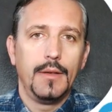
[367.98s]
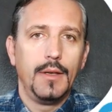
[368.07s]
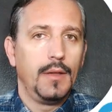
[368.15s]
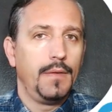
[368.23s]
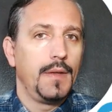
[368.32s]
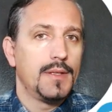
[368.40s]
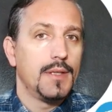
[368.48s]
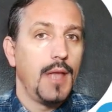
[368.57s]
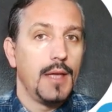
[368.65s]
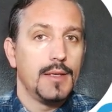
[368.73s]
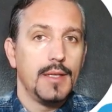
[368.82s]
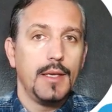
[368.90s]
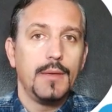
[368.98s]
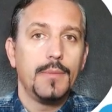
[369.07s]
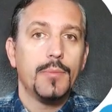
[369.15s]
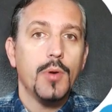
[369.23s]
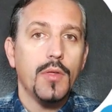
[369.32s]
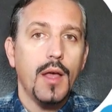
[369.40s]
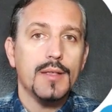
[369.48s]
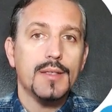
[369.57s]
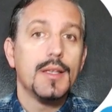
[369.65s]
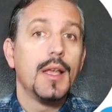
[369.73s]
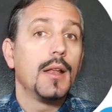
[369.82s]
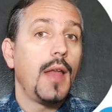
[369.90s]
It fits nicely
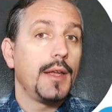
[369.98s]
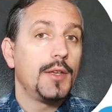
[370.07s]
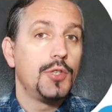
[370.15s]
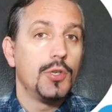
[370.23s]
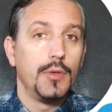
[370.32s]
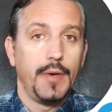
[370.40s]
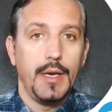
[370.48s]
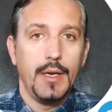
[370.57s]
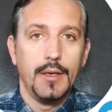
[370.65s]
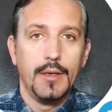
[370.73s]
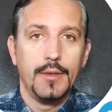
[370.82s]
products like jewelry,